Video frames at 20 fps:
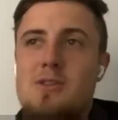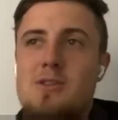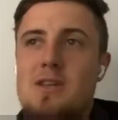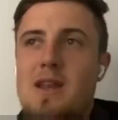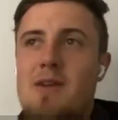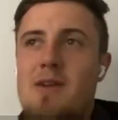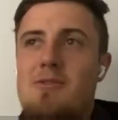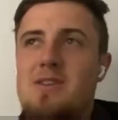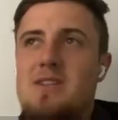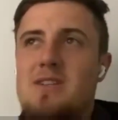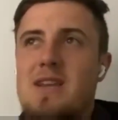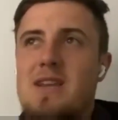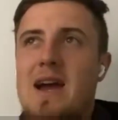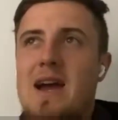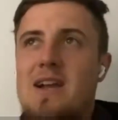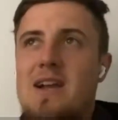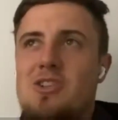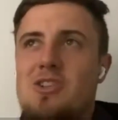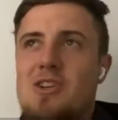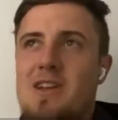So there isn't
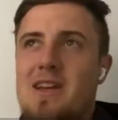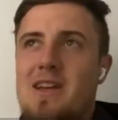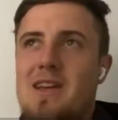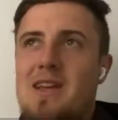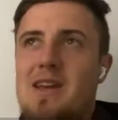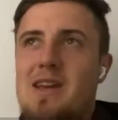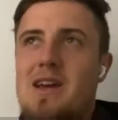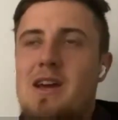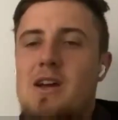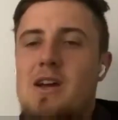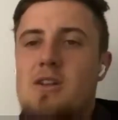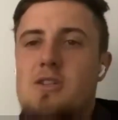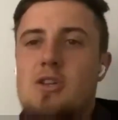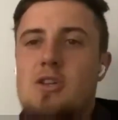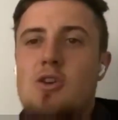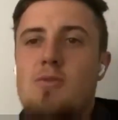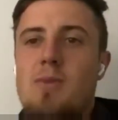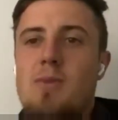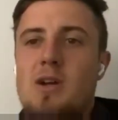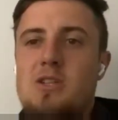actually
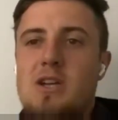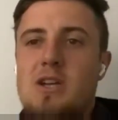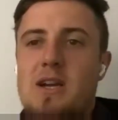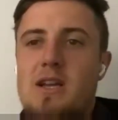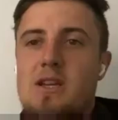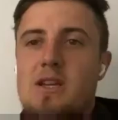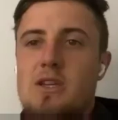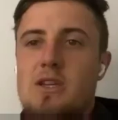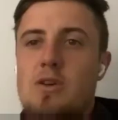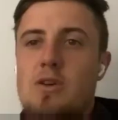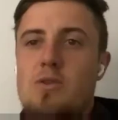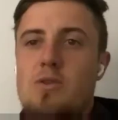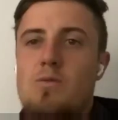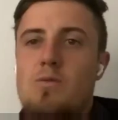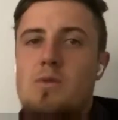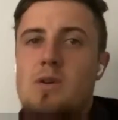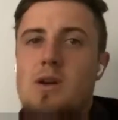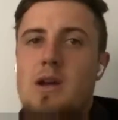too much I can do